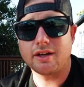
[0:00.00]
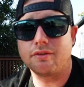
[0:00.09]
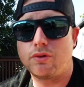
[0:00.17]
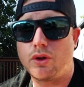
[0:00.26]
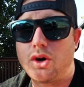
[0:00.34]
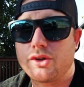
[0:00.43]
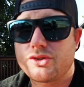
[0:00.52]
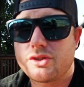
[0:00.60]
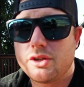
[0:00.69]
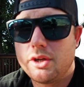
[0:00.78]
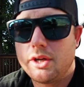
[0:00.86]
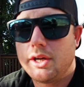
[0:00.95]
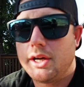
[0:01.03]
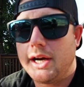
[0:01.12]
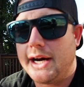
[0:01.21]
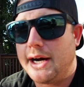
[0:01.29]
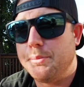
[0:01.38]
I've lost,
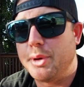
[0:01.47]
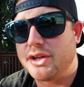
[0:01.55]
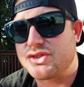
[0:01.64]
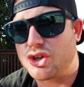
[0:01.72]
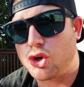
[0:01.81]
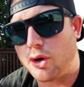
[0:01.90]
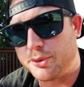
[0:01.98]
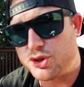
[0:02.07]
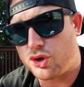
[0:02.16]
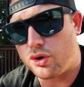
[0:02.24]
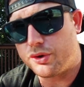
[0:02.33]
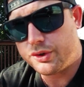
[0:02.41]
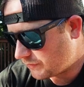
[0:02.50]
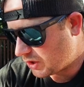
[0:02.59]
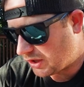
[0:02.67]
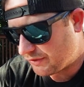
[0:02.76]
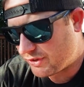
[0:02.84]
but it's a copper john.
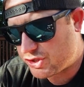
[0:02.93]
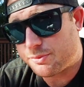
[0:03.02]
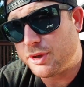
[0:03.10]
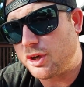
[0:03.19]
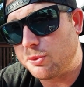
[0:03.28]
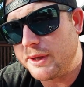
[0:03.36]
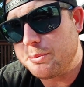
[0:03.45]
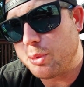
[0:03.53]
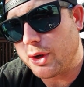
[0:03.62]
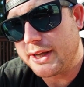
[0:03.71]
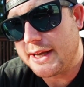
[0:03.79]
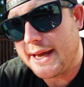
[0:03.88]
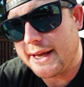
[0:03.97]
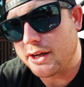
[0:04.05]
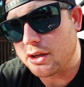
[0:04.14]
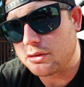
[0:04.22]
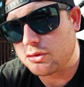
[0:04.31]
I fish them in a red body
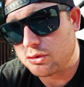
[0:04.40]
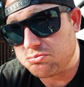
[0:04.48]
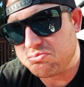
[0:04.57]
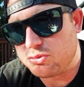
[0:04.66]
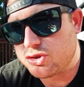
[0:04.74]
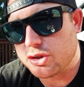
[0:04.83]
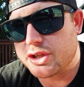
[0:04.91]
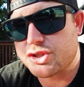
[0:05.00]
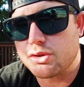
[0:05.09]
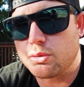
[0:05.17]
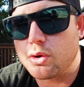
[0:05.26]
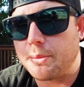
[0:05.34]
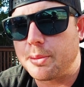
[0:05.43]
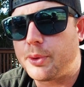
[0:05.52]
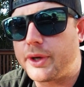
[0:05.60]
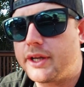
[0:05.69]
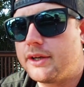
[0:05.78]
and a traditional copper
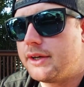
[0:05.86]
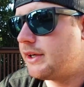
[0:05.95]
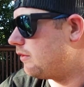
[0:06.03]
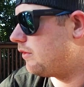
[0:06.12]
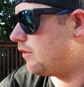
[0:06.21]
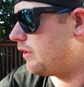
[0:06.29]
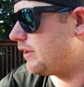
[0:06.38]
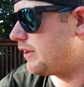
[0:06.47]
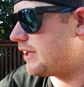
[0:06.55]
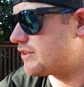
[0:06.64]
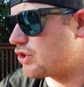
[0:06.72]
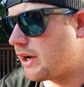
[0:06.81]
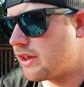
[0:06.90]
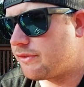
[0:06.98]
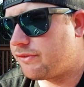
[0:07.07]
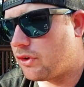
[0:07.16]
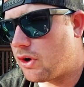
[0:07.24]
body. It's kind of
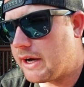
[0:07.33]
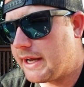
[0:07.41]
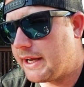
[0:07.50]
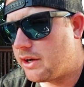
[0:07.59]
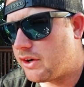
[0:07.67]
the fly,